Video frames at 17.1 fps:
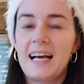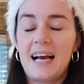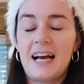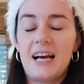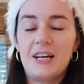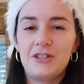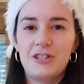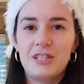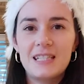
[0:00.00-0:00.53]

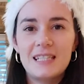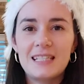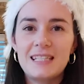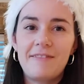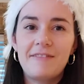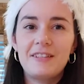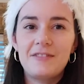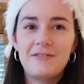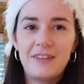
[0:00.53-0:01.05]

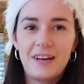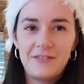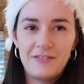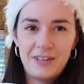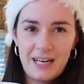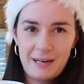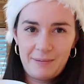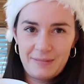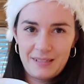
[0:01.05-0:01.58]
175
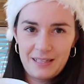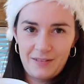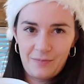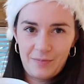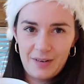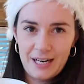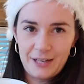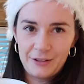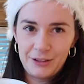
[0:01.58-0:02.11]
grams of
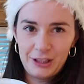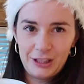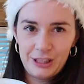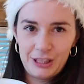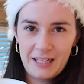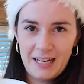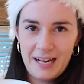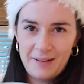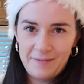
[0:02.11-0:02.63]
brown
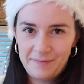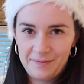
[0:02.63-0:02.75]
sugar,